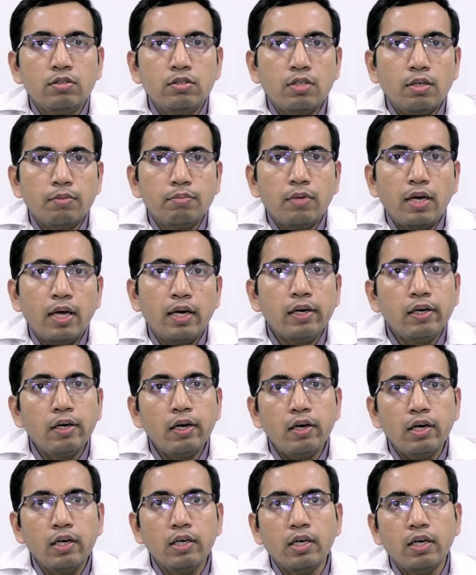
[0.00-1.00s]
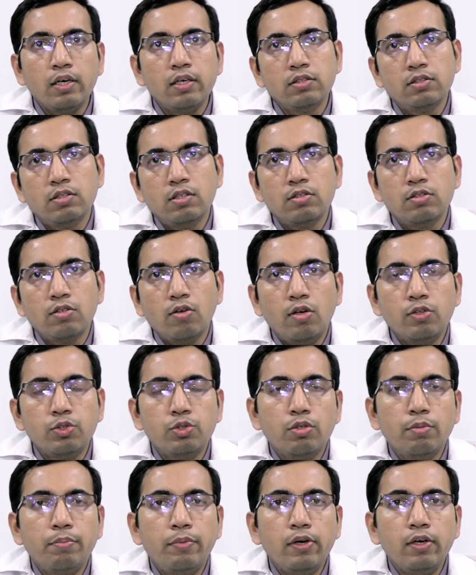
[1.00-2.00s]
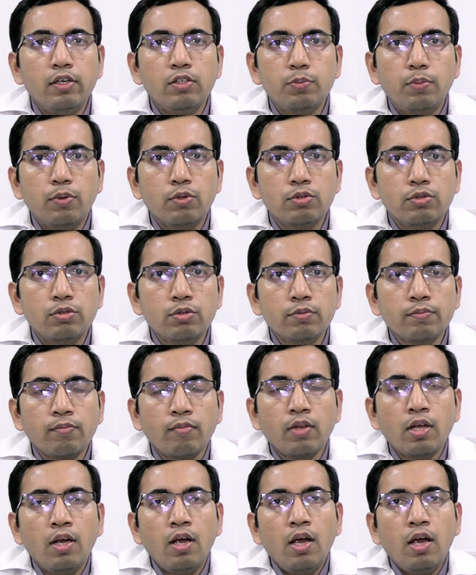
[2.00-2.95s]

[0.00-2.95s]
some hereditary conditions also predispose to